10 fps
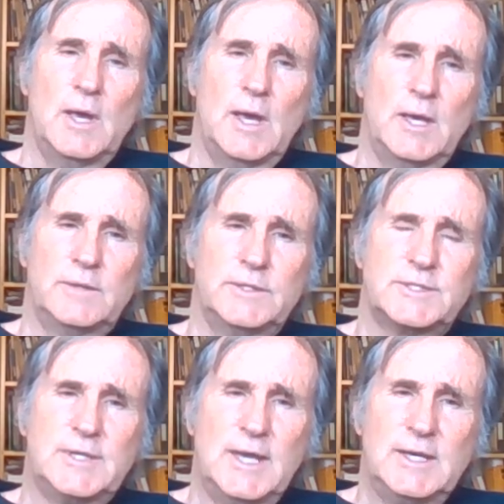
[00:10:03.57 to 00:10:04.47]
and the
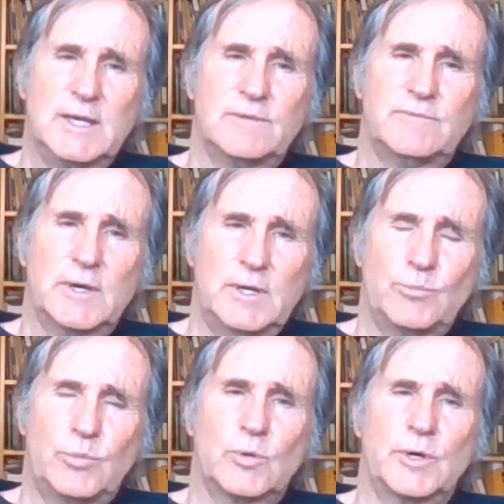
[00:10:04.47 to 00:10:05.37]
state had a very
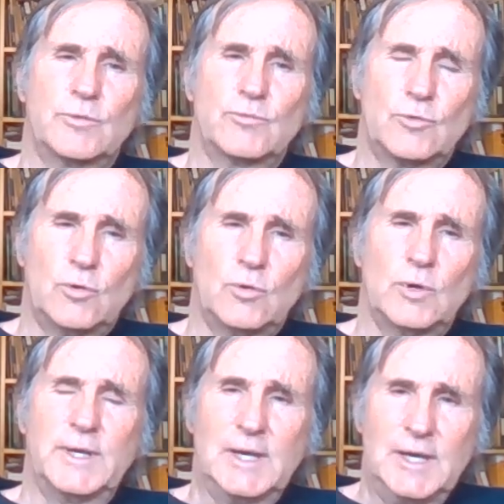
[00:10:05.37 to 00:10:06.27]
important
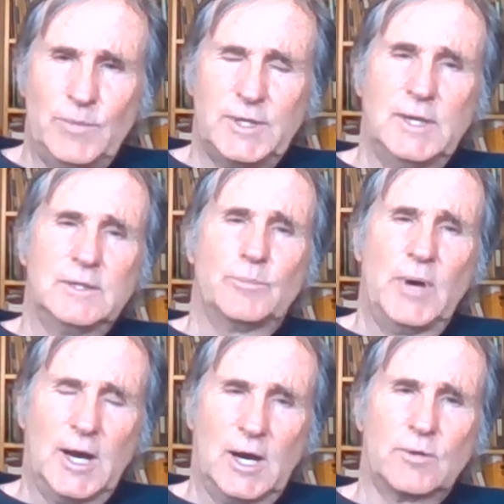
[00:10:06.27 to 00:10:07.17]
role in limiting the
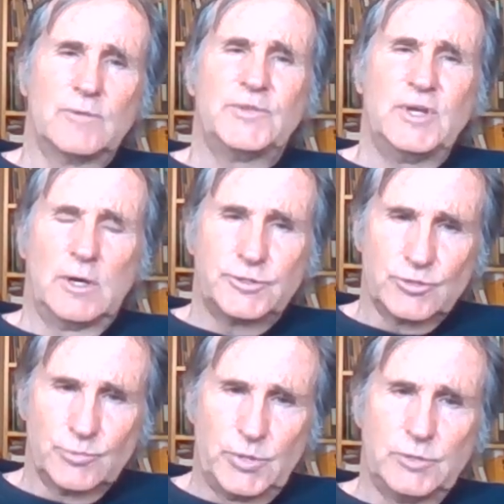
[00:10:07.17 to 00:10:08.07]
power of the
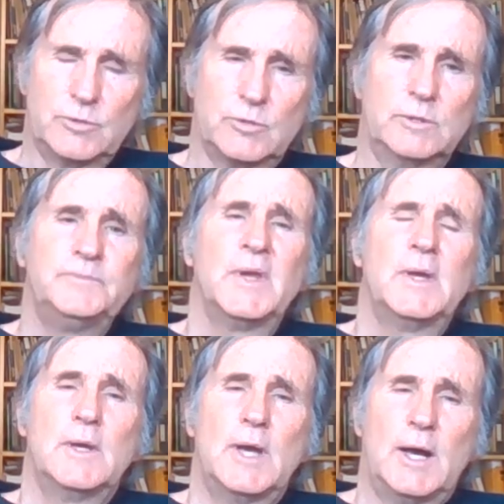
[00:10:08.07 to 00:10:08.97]
entrepreneur
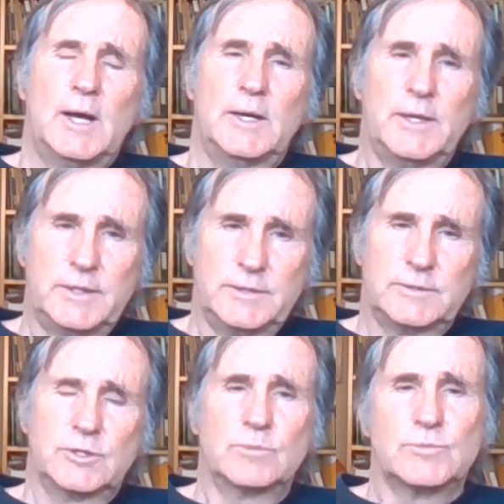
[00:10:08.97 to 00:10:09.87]

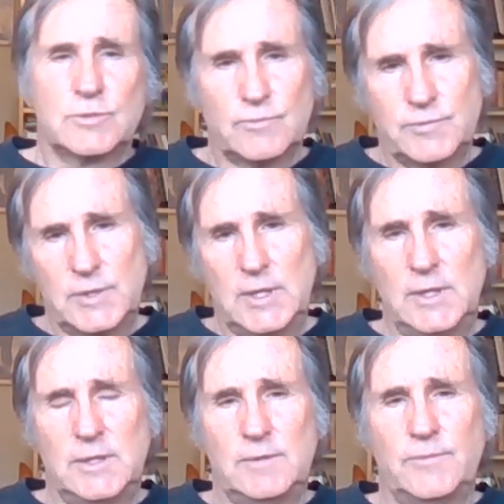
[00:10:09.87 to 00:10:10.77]
in terms of
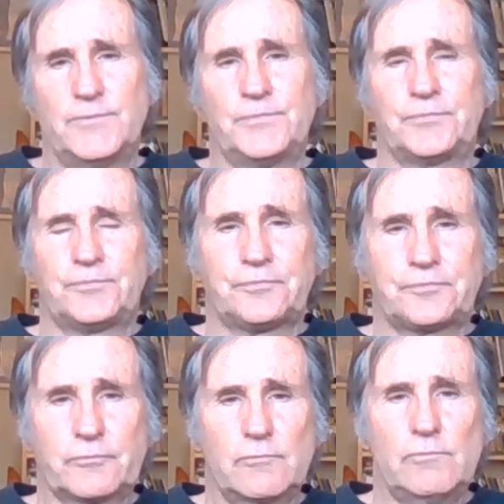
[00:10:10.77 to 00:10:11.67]
the
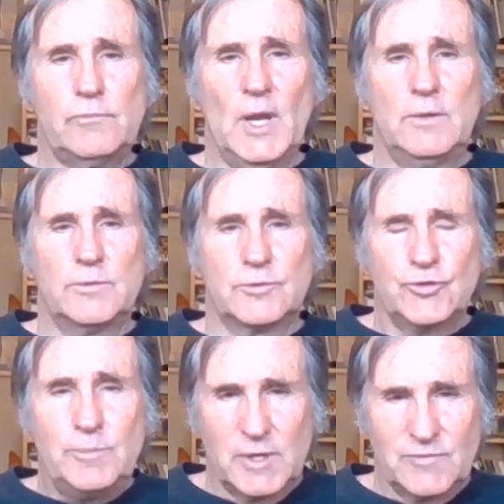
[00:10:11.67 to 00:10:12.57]

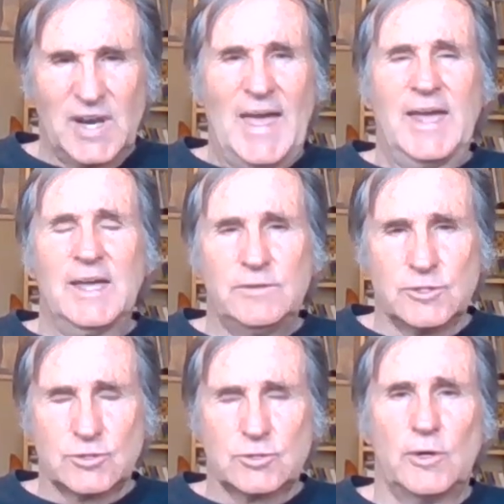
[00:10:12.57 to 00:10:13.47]
treatment of the land,
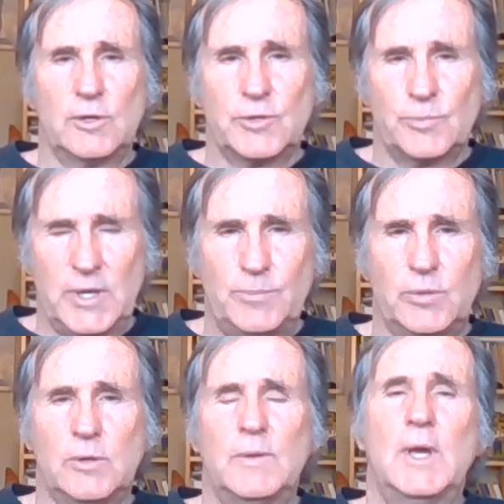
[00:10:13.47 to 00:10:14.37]
the soil, the
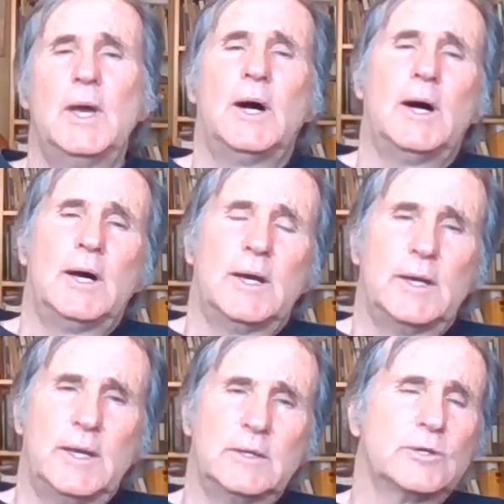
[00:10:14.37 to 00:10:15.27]
people,
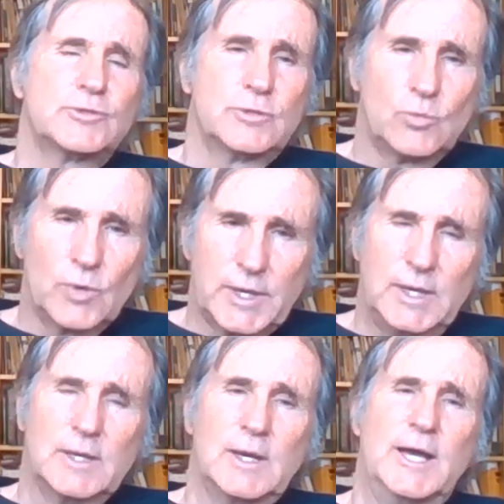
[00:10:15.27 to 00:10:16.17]
and also the
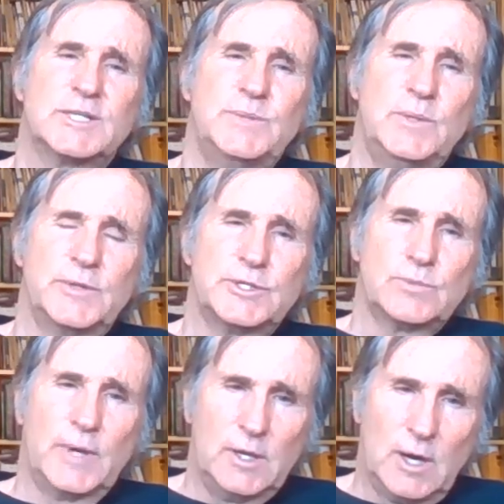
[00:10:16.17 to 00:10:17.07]
working class people. This
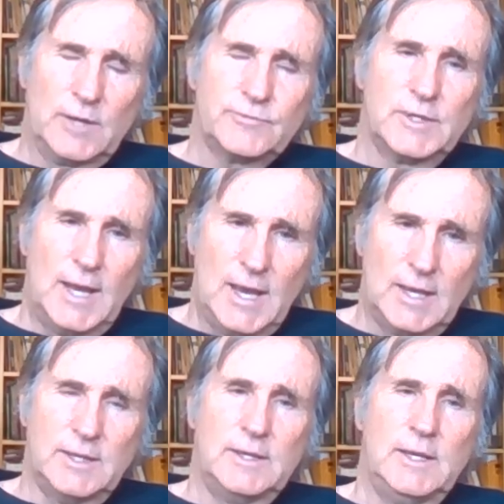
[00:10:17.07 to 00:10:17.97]
is why you often
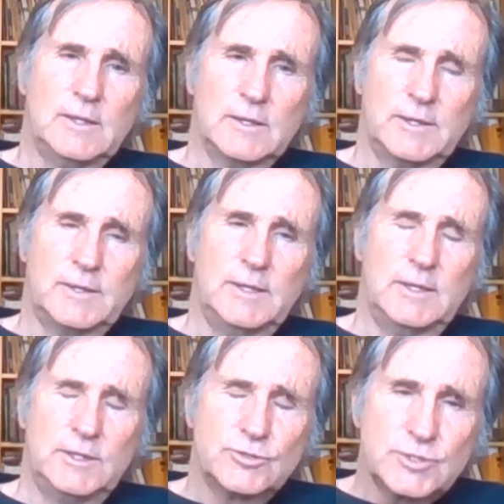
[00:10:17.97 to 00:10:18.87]
had in England,
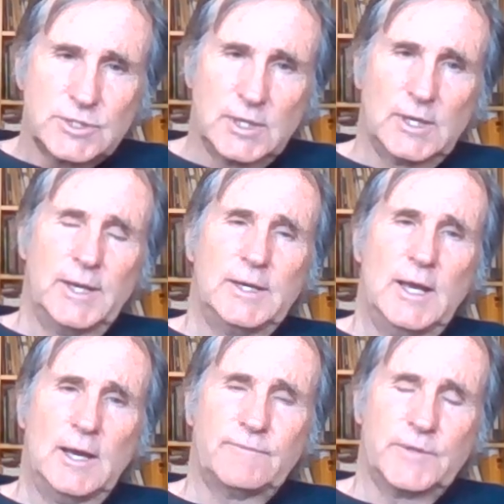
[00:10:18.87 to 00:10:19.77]
interestingly
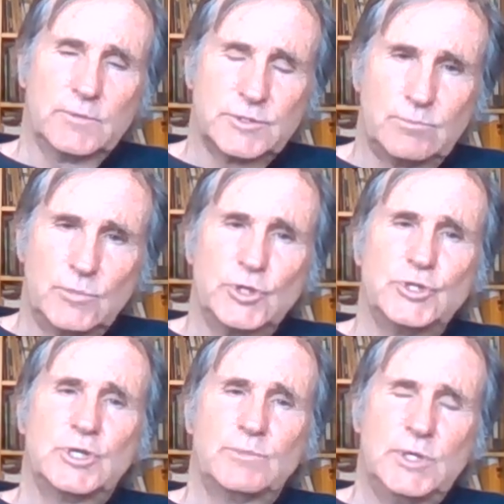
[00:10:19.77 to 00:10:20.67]
enough, there was a
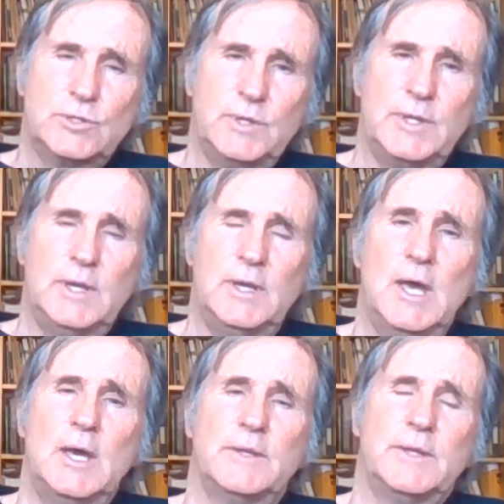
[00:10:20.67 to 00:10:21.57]
merging between
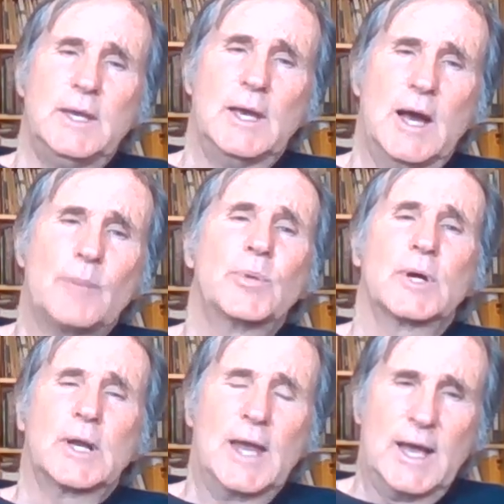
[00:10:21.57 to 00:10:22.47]
the
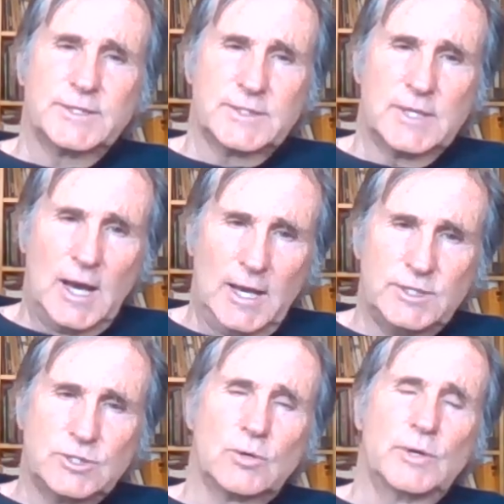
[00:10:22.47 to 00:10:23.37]
upper class, the high
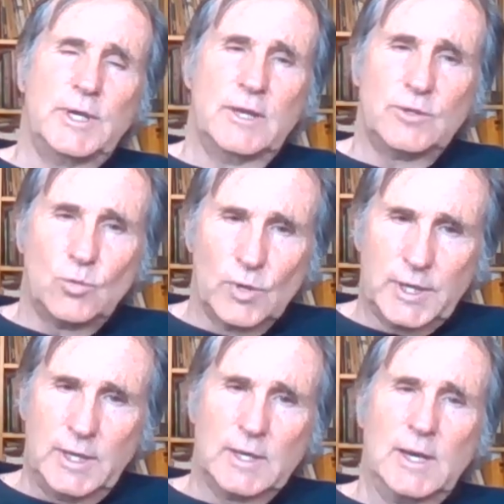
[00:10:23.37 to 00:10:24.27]
Tory, and the
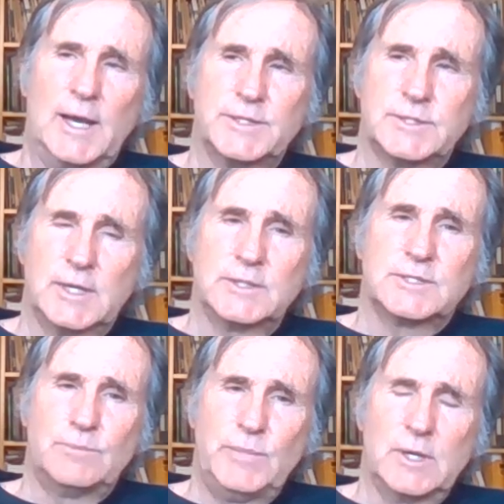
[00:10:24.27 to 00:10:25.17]
working class against
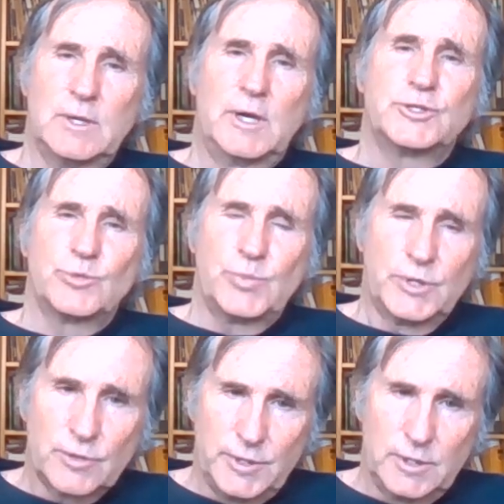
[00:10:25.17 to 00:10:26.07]
the middle
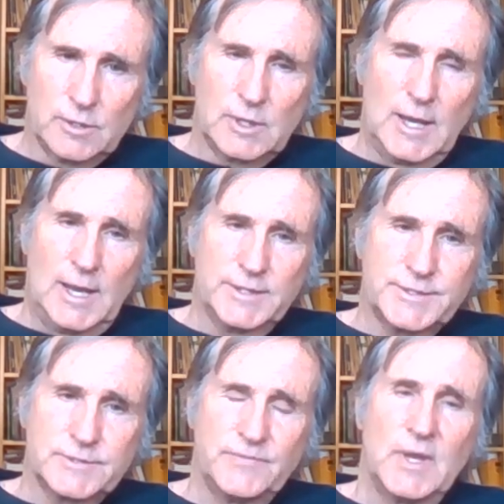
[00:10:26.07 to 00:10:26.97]
entrepreneurial class.